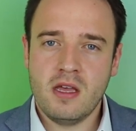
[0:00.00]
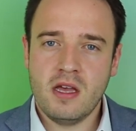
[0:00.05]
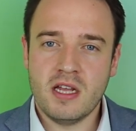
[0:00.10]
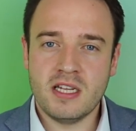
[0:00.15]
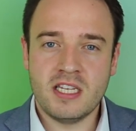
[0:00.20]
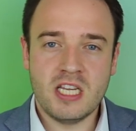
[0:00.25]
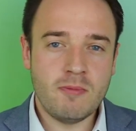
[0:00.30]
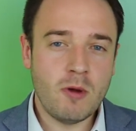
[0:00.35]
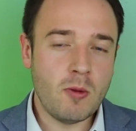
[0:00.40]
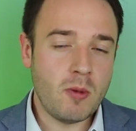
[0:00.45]
A
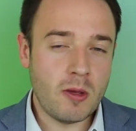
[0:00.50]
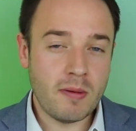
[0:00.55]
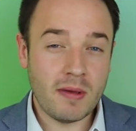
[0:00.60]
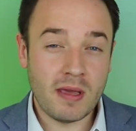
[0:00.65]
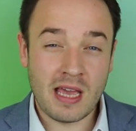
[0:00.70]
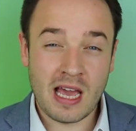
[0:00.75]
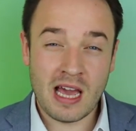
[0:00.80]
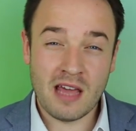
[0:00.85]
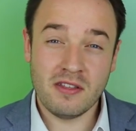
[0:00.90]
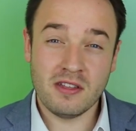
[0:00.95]

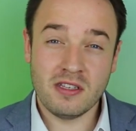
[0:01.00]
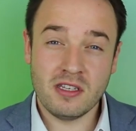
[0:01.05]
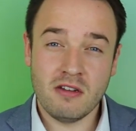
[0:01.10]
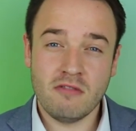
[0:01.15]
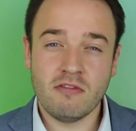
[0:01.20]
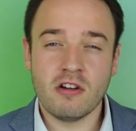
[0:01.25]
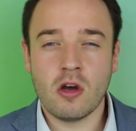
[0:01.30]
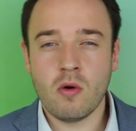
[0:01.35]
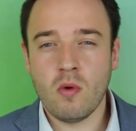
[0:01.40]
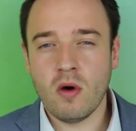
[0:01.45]
suprapubic catheter
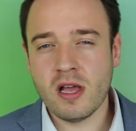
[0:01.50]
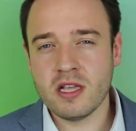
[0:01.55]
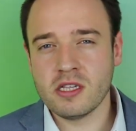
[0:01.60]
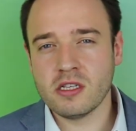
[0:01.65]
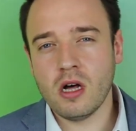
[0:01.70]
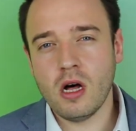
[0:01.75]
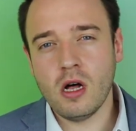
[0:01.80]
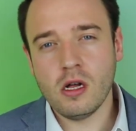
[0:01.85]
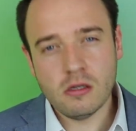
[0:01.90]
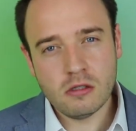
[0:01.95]
requires
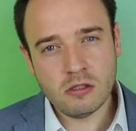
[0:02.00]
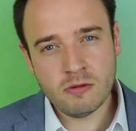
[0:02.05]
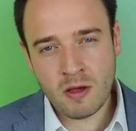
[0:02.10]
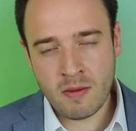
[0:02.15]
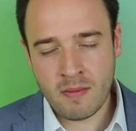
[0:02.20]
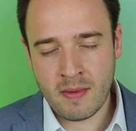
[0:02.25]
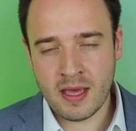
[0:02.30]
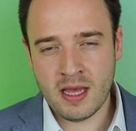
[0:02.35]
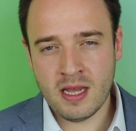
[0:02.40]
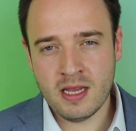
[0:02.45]
a hole to be
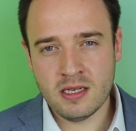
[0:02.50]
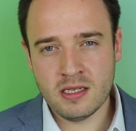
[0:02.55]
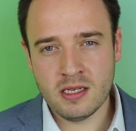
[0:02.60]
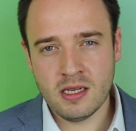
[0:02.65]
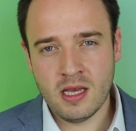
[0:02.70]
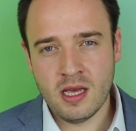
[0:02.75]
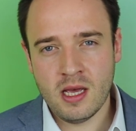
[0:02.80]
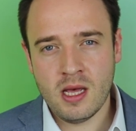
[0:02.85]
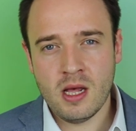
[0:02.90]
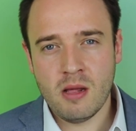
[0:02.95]
made
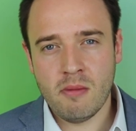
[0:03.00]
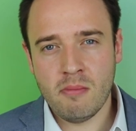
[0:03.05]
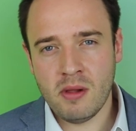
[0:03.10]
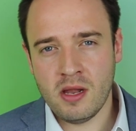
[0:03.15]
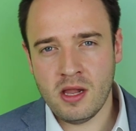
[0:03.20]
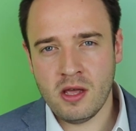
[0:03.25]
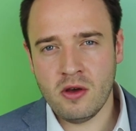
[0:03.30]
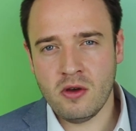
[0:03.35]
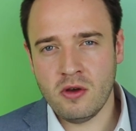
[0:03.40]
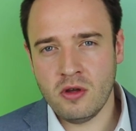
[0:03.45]

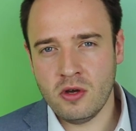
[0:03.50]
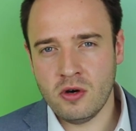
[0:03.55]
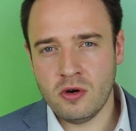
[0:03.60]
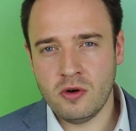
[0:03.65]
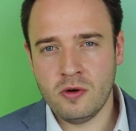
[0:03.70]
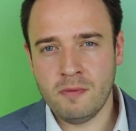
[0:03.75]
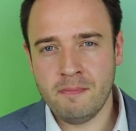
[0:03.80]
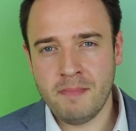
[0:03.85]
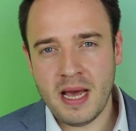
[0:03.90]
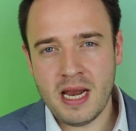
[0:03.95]
below
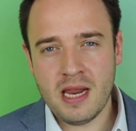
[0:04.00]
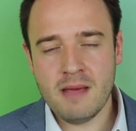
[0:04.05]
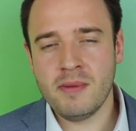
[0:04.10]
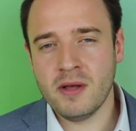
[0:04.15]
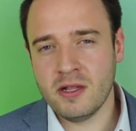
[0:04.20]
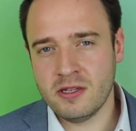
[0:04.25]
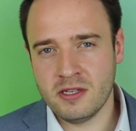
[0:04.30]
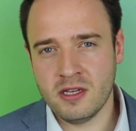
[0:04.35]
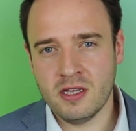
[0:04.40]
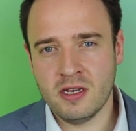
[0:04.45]
your belly
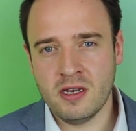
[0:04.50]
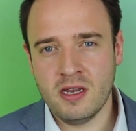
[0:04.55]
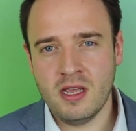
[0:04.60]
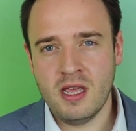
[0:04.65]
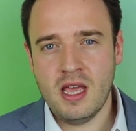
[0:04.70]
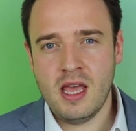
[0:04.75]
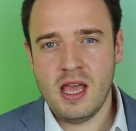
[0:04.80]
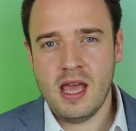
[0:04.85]
button,